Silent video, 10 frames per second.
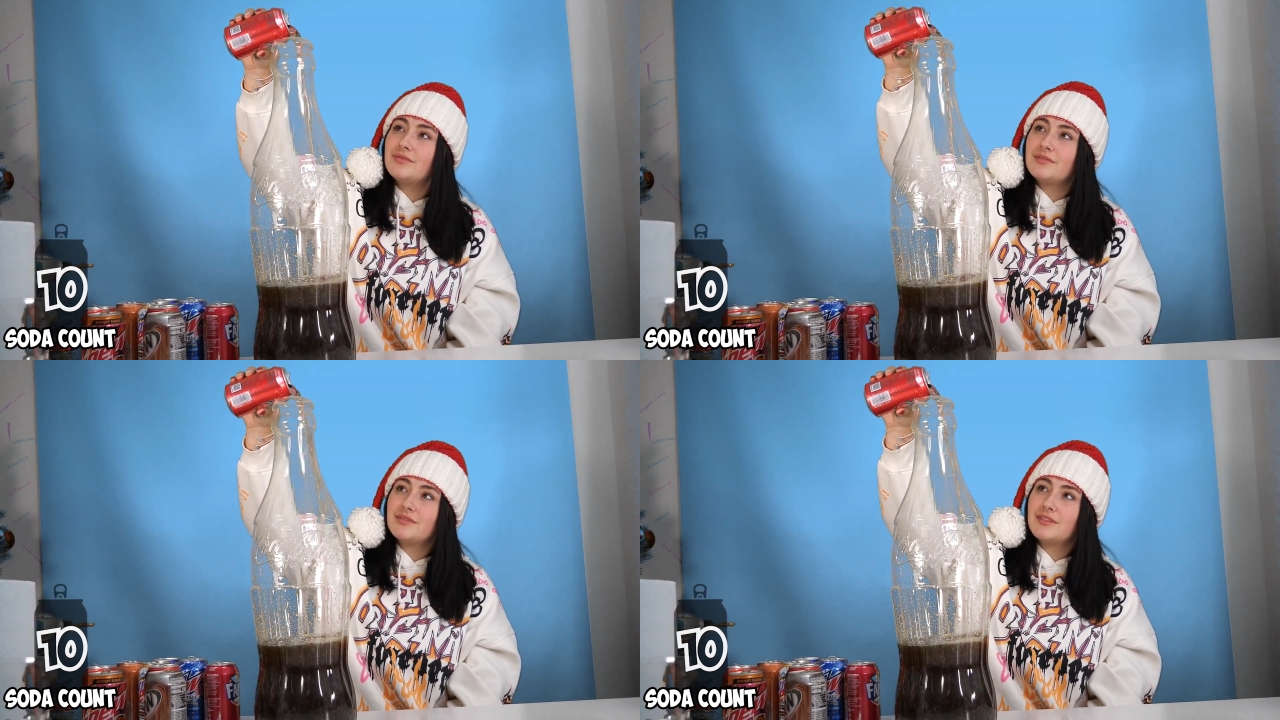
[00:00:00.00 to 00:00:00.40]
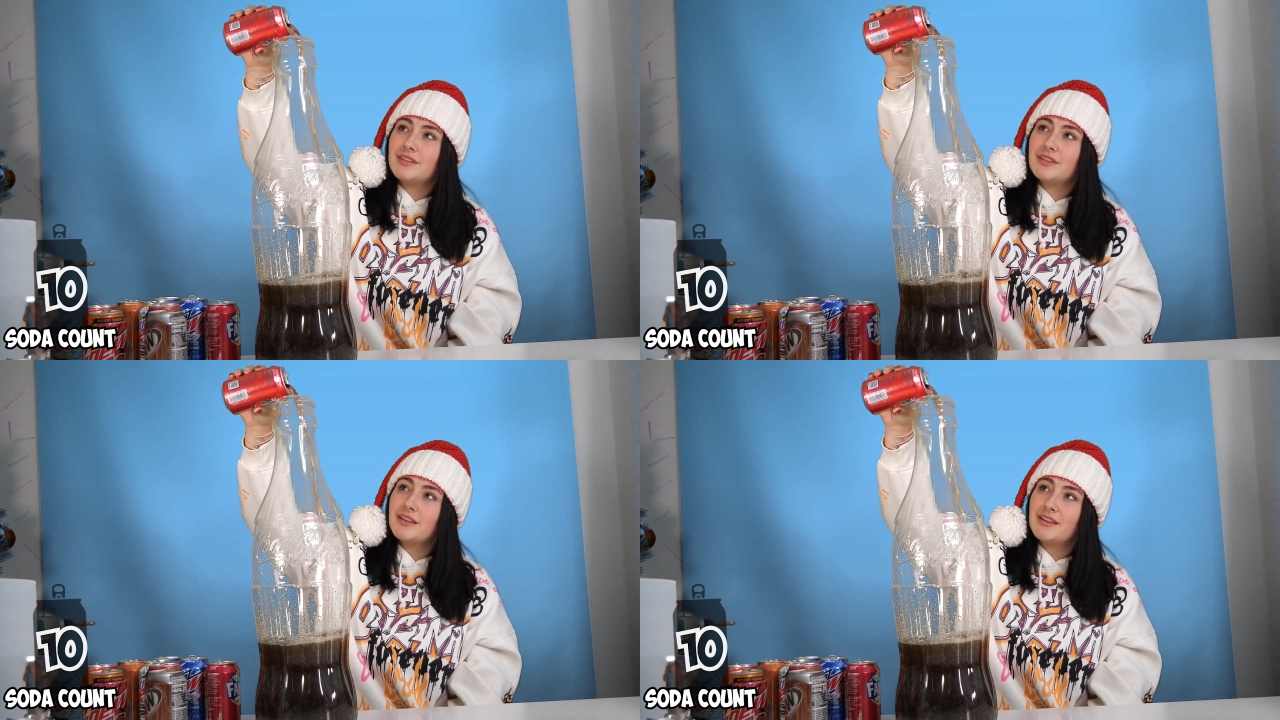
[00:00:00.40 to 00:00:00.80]

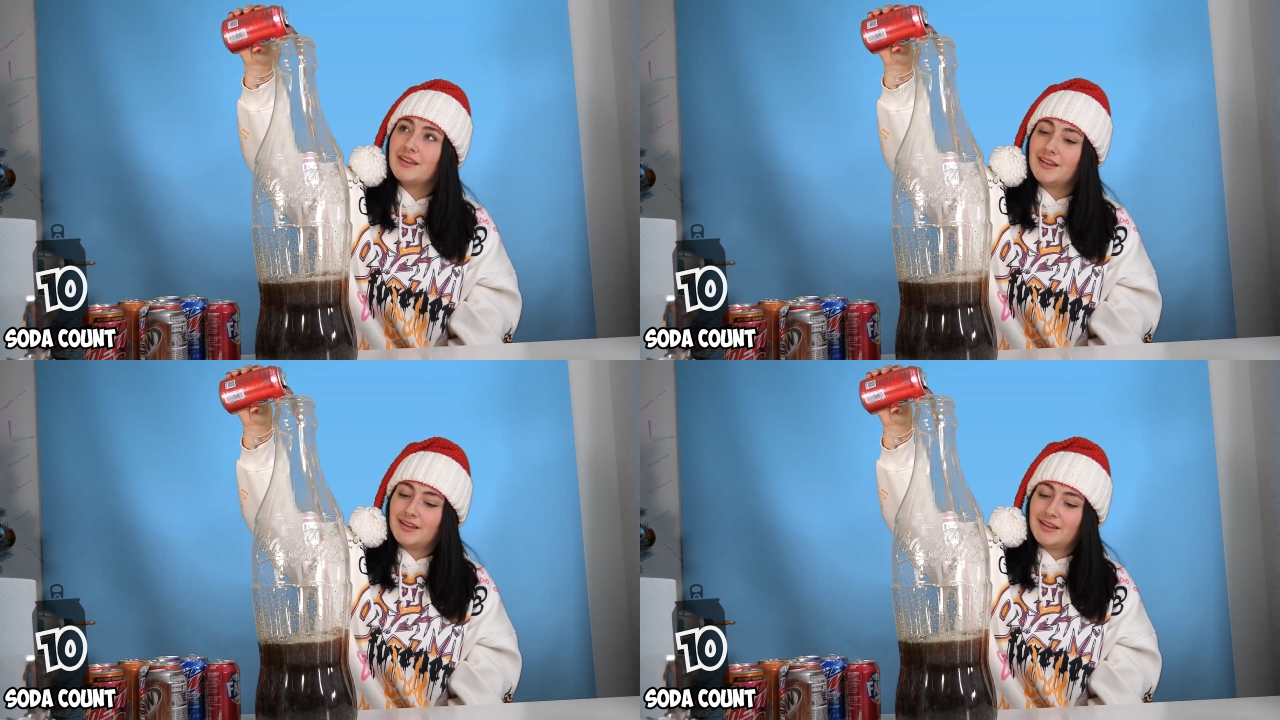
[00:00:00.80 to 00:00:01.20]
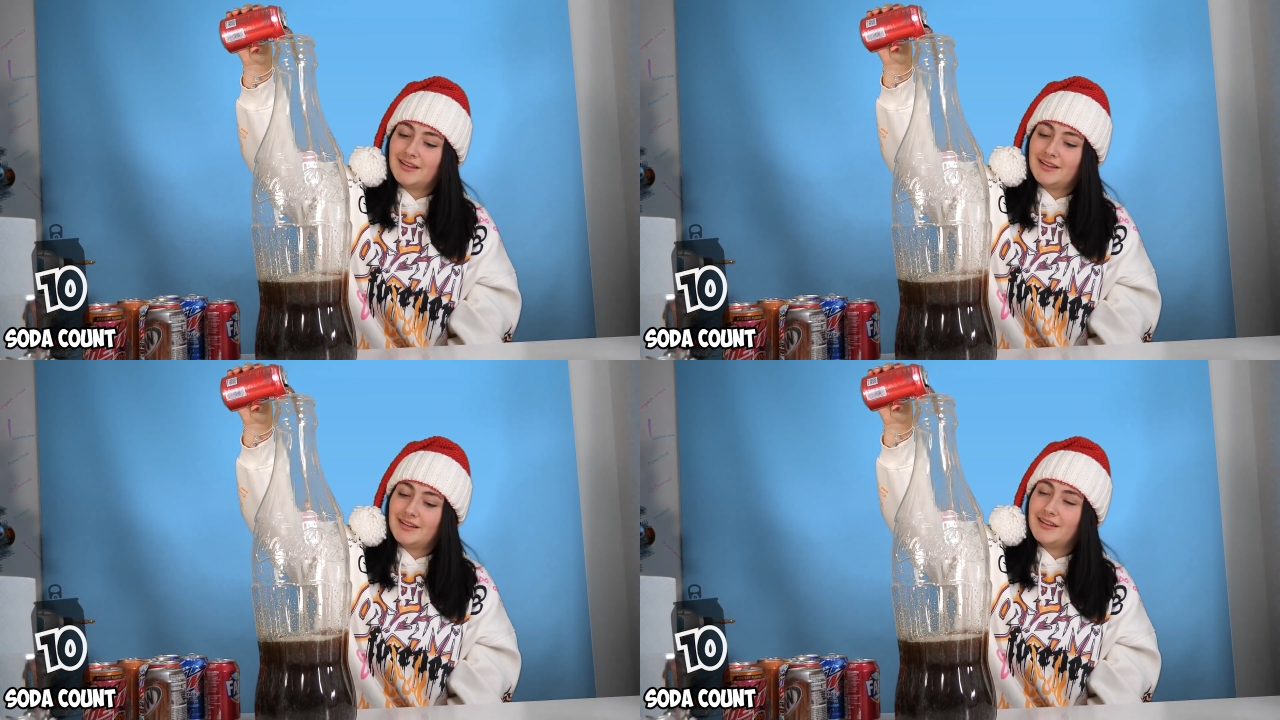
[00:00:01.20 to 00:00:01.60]

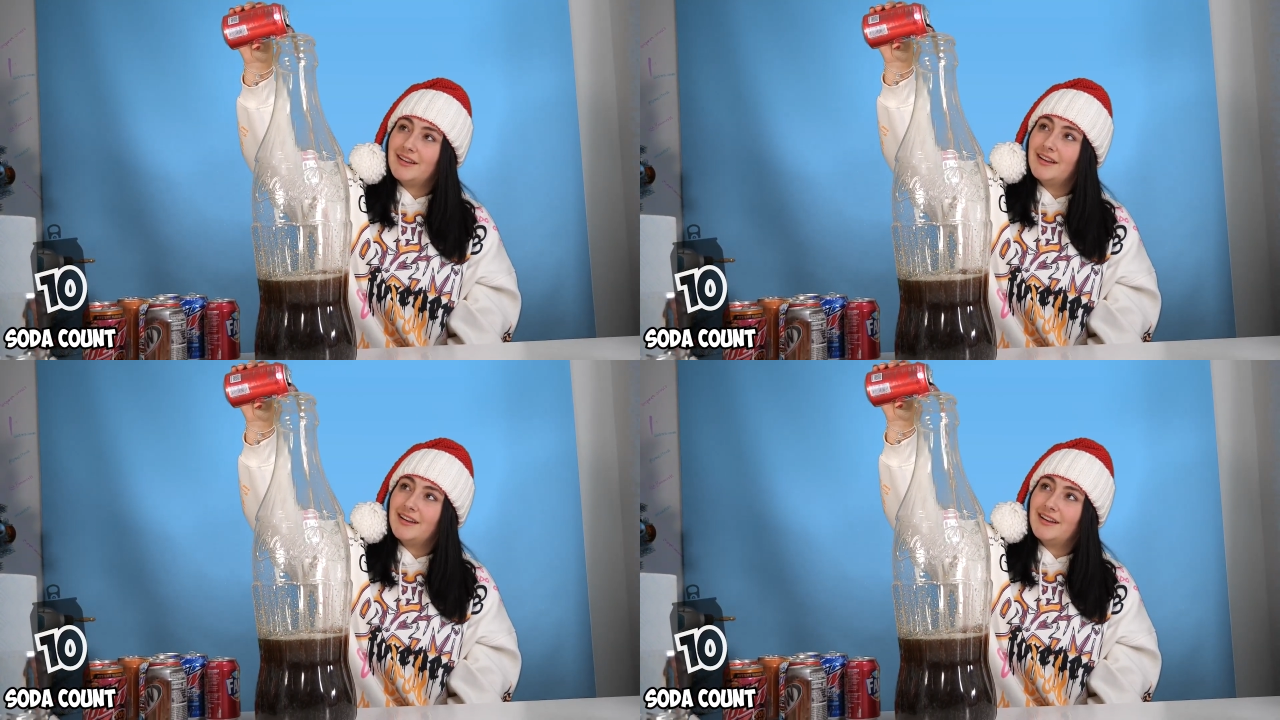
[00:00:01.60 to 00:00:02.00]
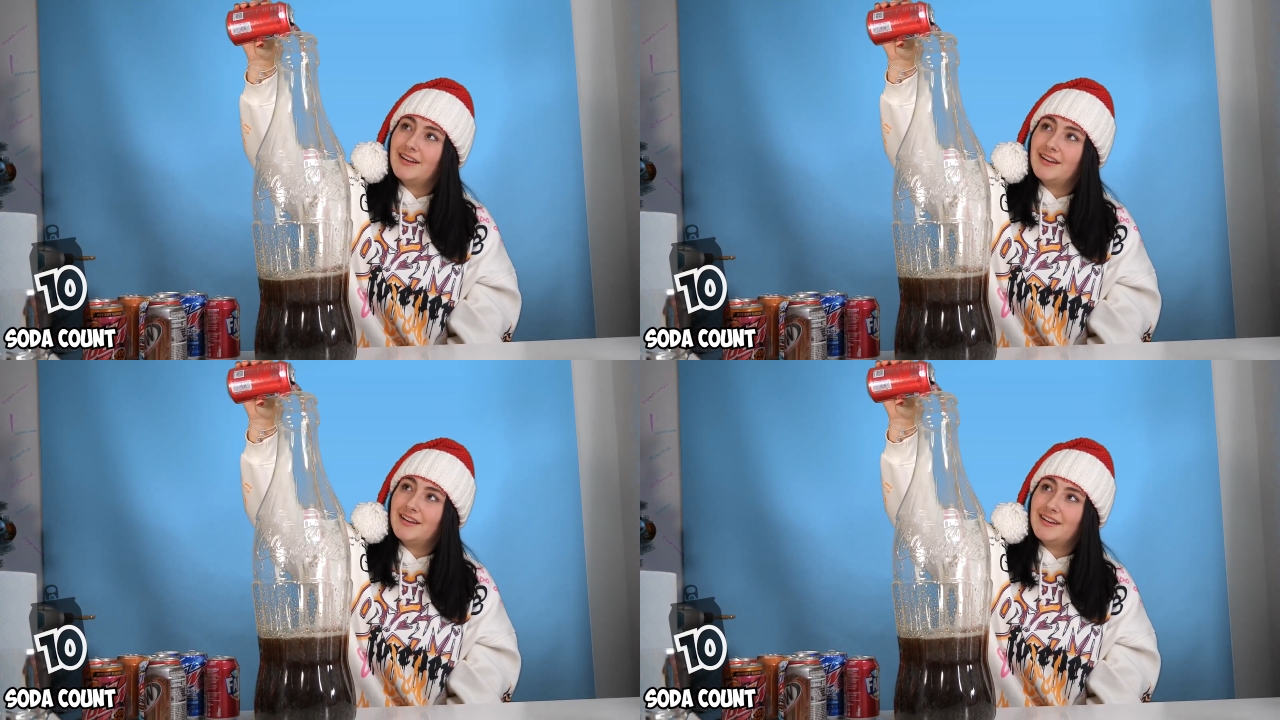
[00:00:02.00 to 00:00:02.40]

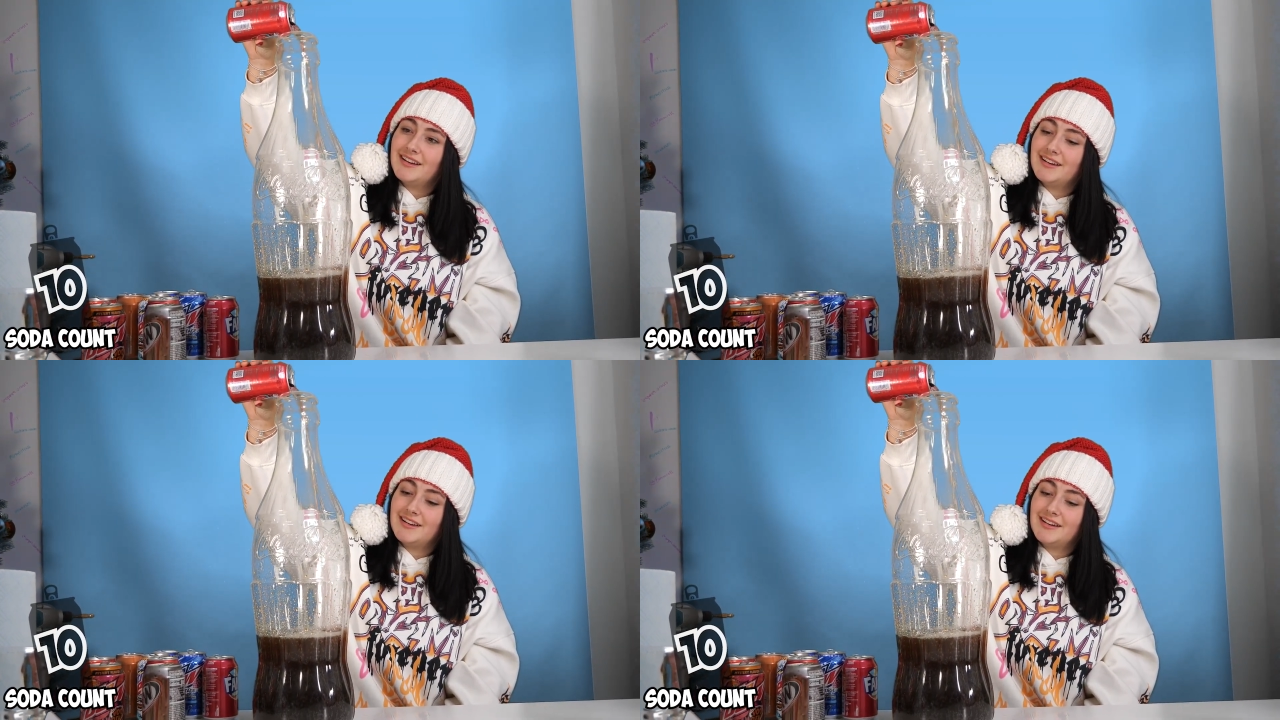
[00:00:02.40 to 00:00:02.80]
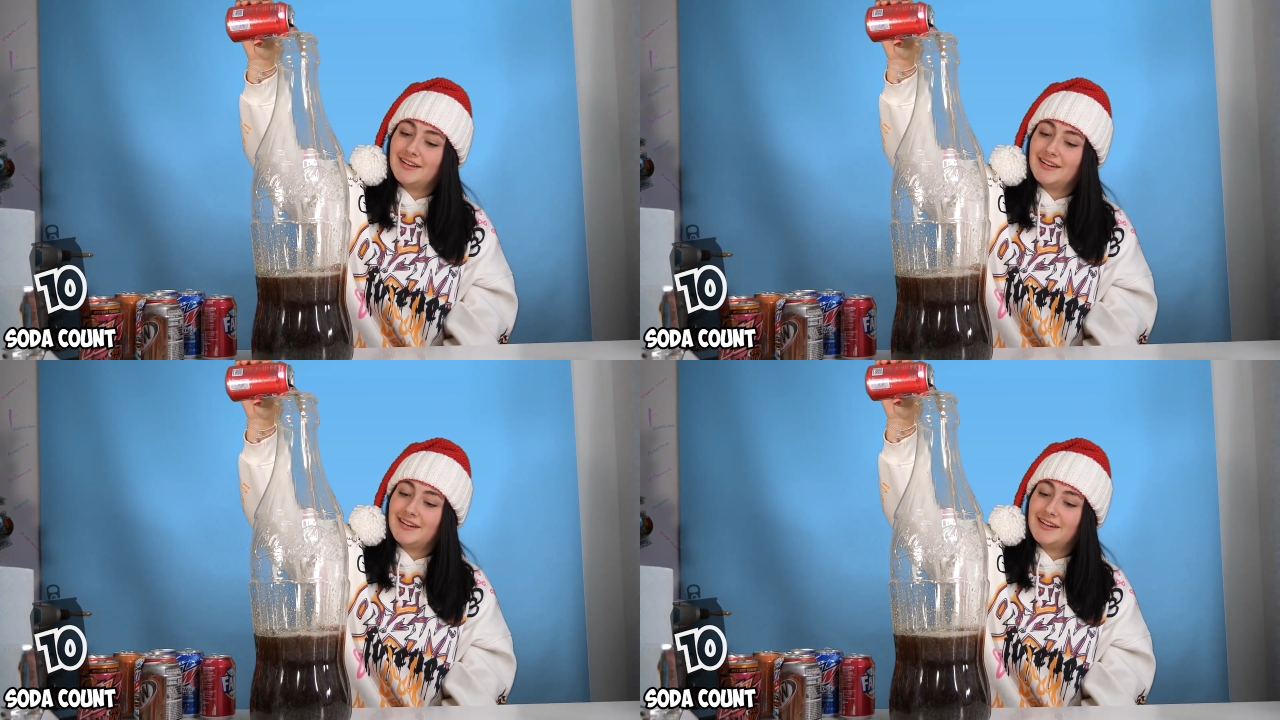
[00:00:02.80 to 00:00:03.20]

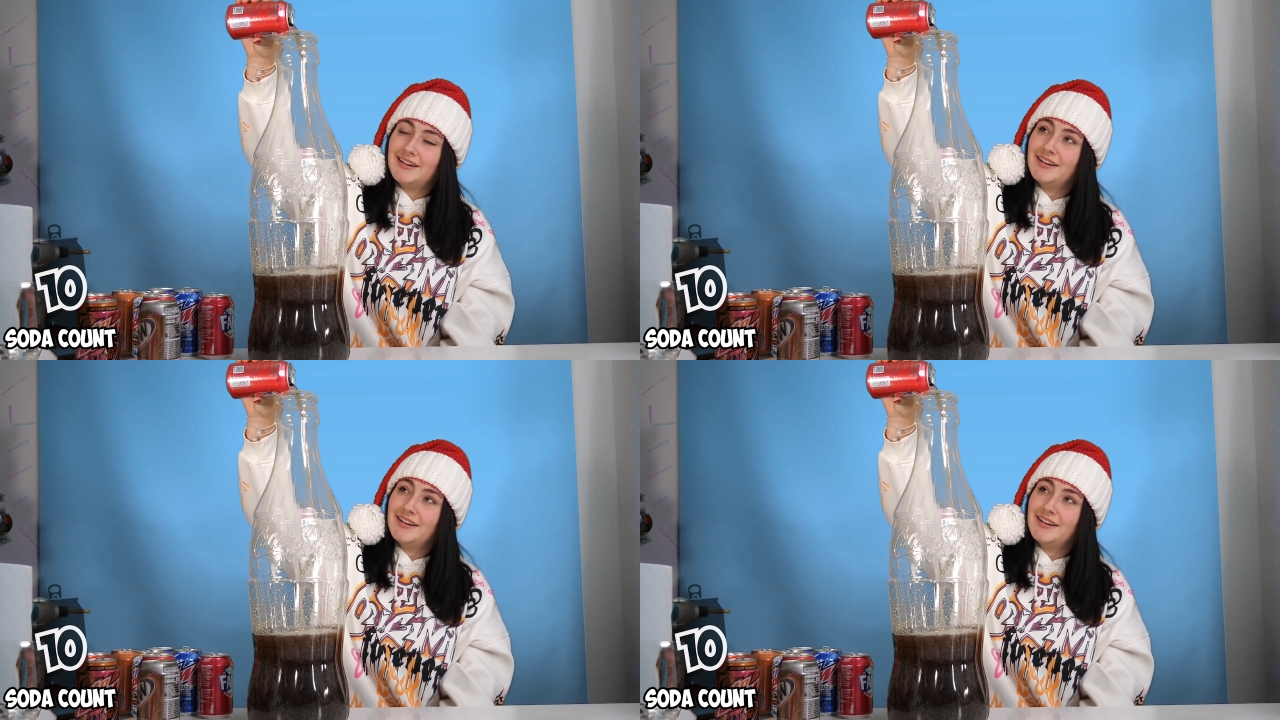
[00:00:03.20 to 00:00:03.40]
No one is speaking in this clip.